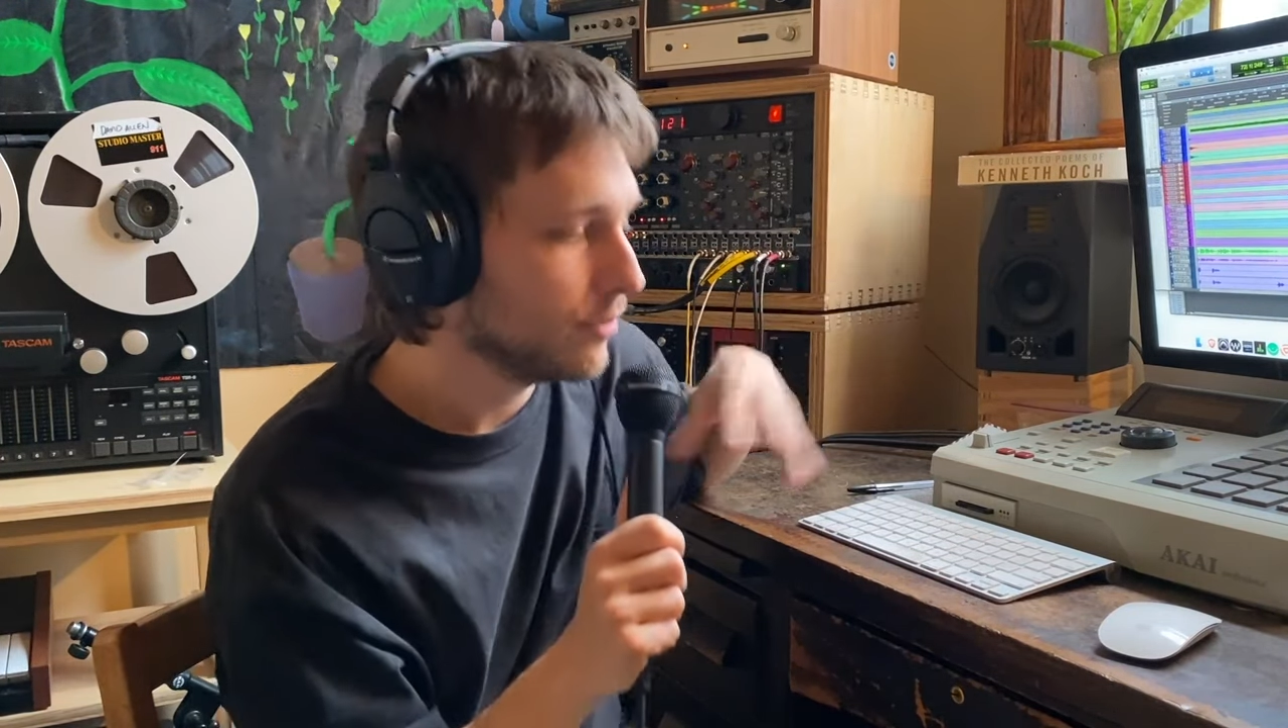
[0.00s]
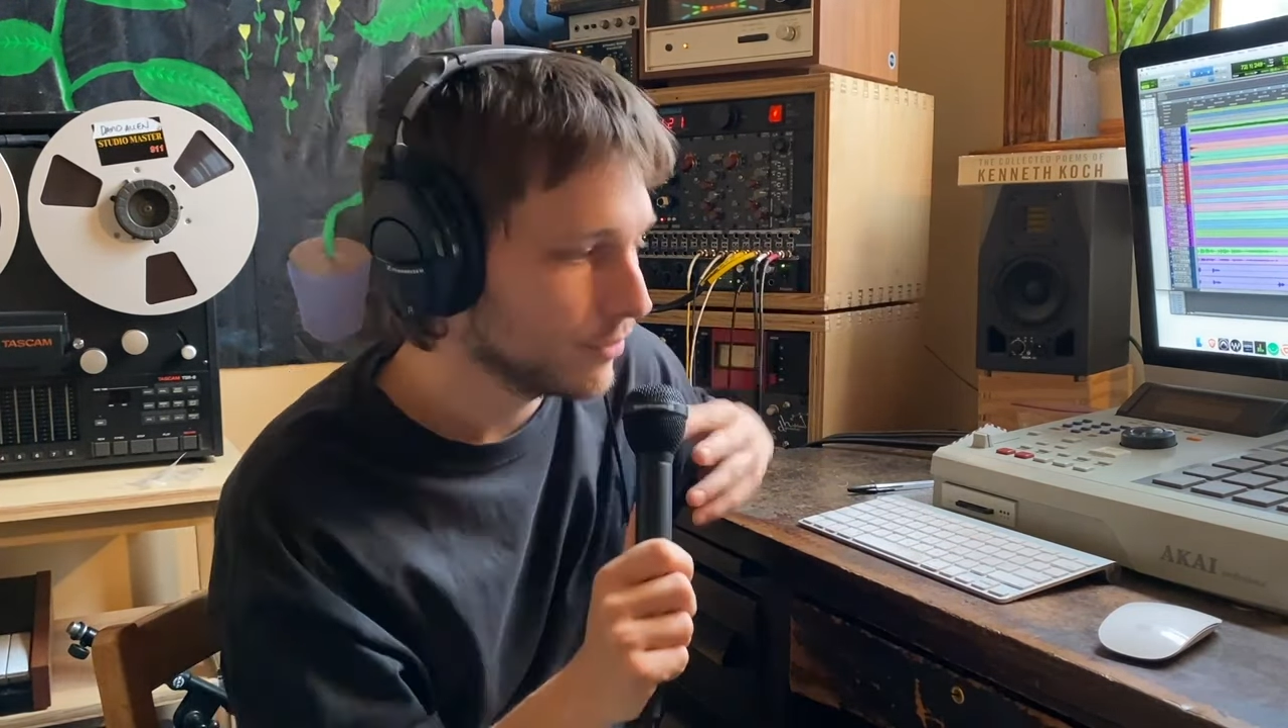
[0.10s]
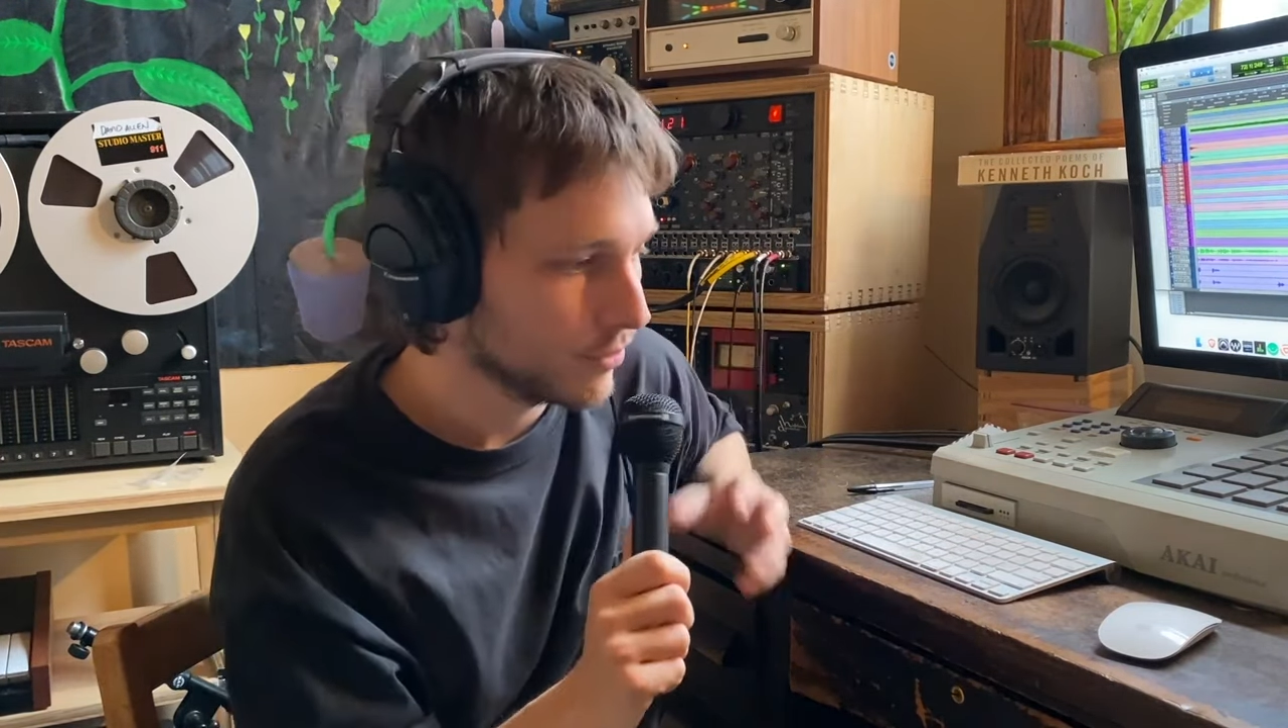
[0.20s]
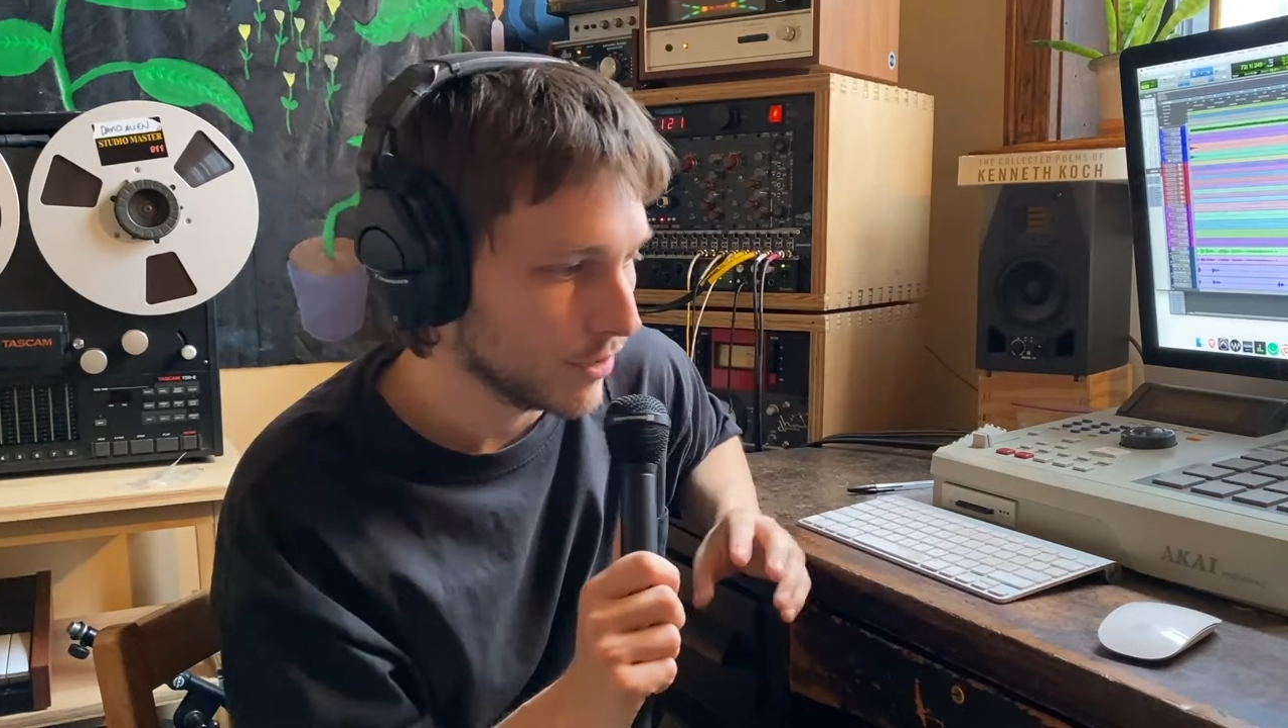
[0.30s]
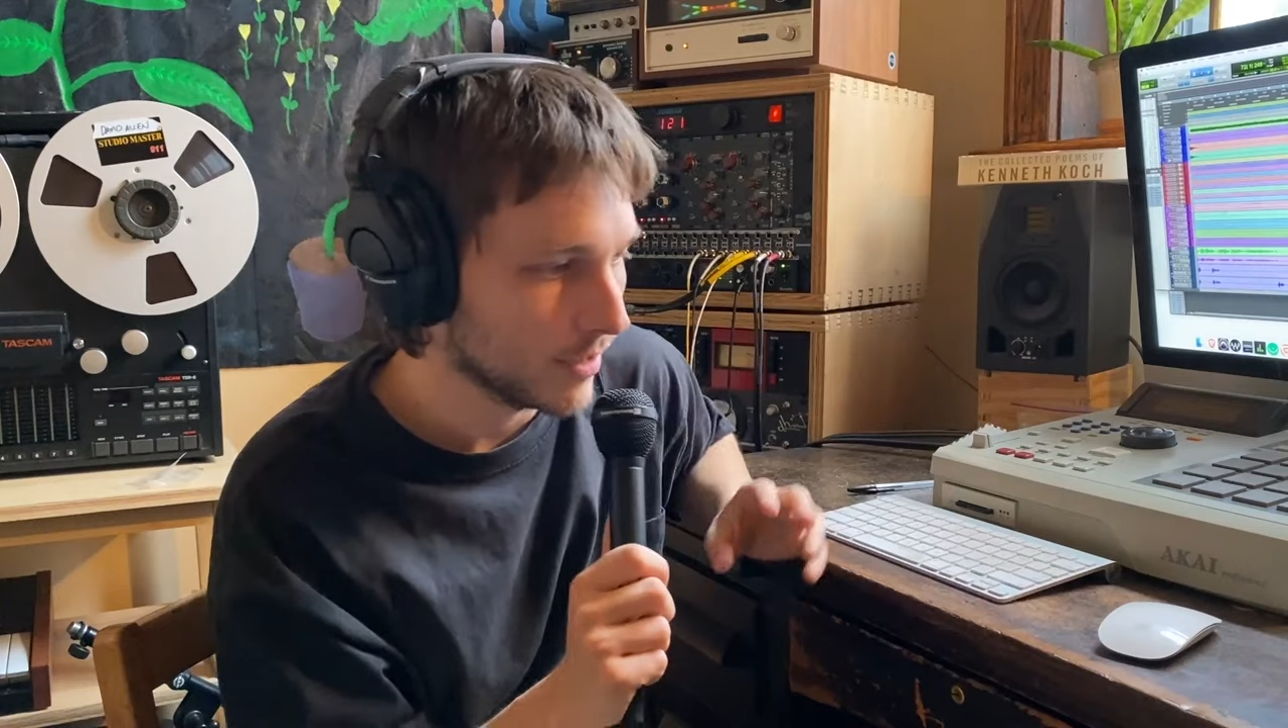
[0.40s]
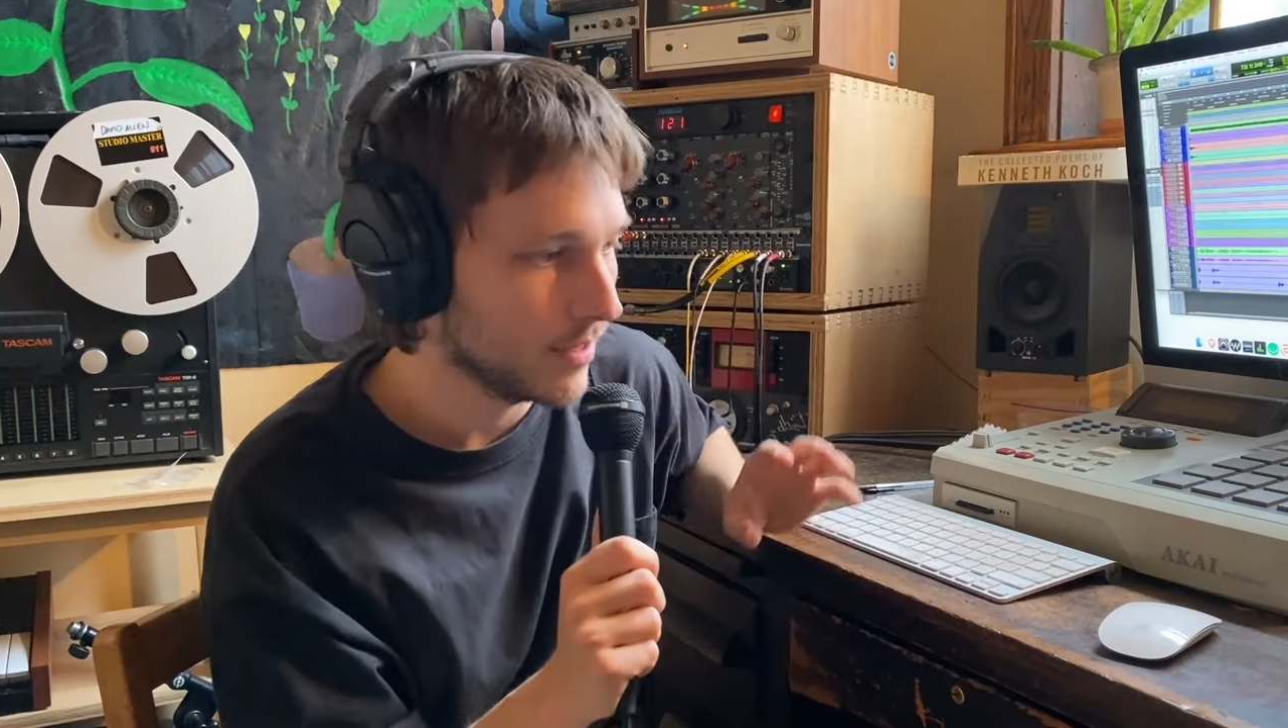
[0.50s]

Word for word: there's this like